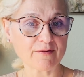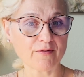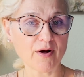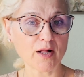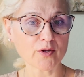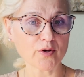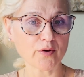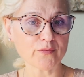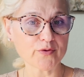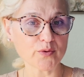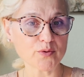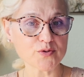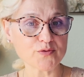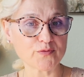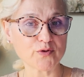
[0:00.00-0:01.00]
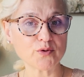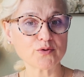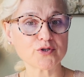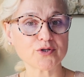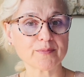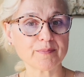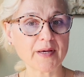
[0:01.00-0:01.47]
value of those
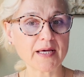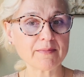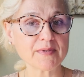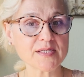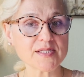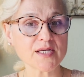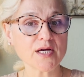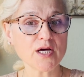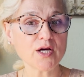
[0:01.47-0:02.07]
future payments